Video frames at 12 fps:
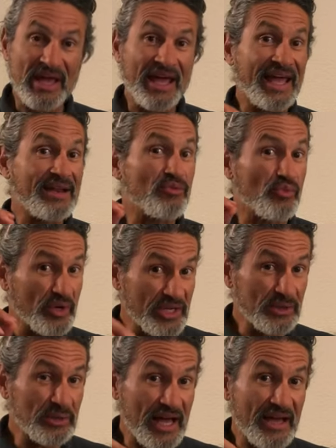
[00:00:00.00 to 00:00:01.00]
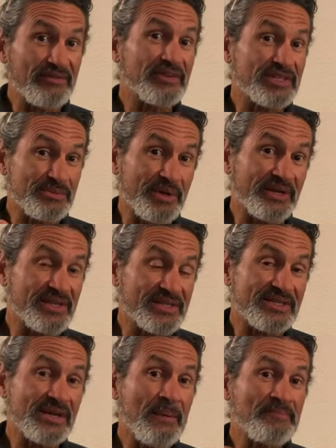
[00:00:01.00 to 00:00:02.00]
and real life
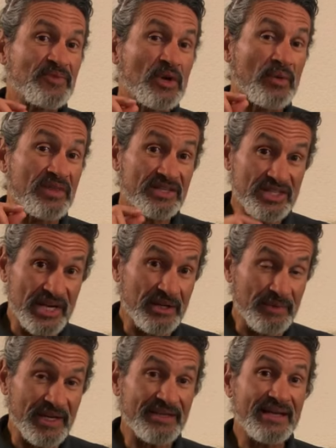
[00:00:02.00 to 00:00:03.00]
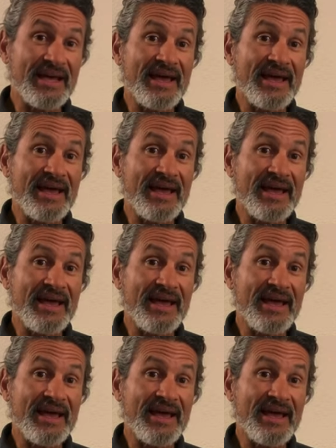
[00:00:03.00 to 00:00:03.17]
experience with a gentleman